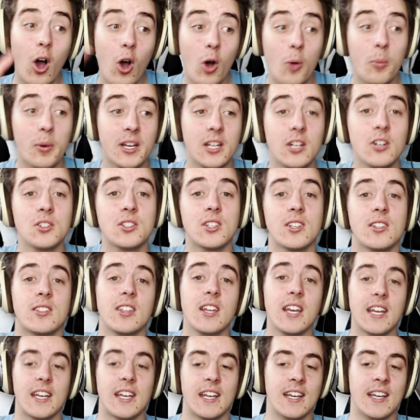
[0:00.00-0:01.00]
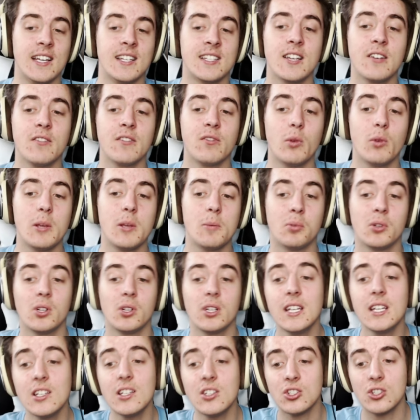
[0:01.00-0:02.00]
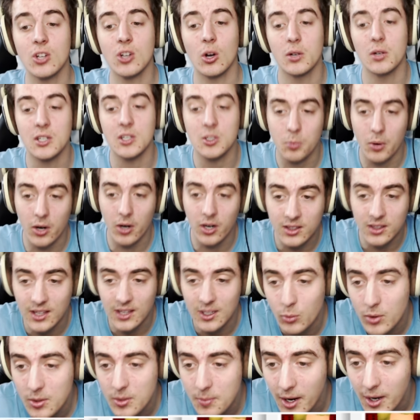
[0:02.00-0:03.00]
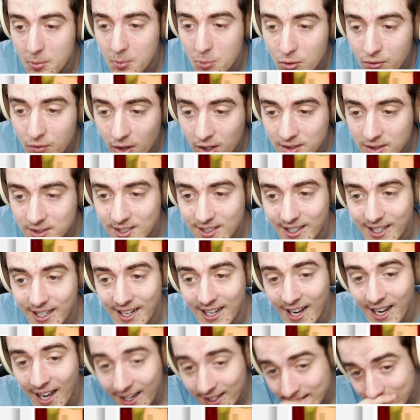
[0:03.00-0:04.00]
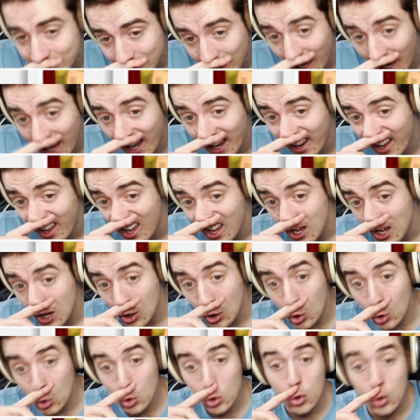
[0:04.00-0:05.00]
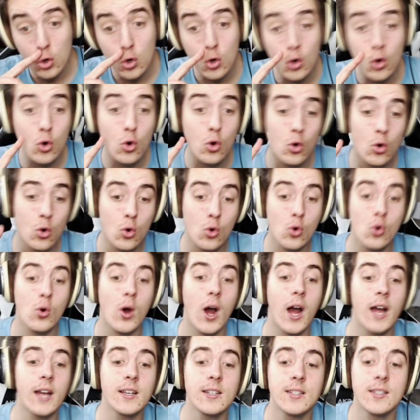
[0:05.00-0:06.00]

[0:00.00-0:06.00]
Oh, but here's the thing, is if we please Tony Spark, then we might move on to the next guy. Ooh, I